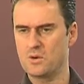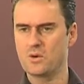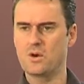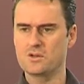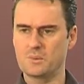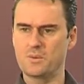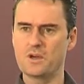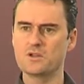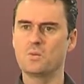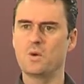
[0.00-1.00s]
organising
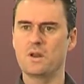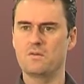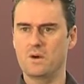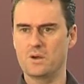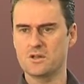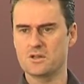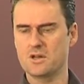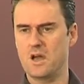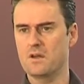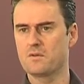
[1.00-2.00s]
press and whatever else it's
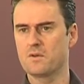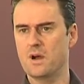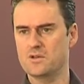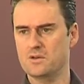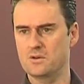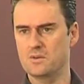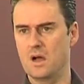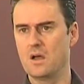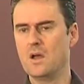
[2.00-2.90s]
taken for us to